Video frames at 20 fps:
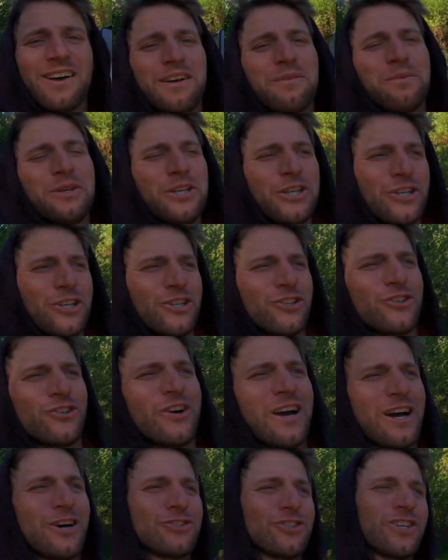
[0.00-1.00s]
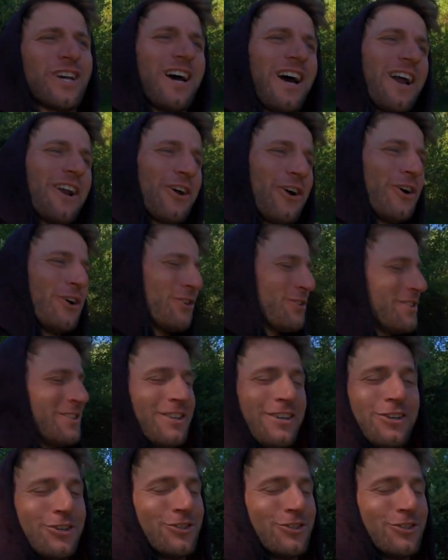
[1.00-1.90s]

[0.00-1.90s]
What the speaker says: I'm here in Crouch, Idaho.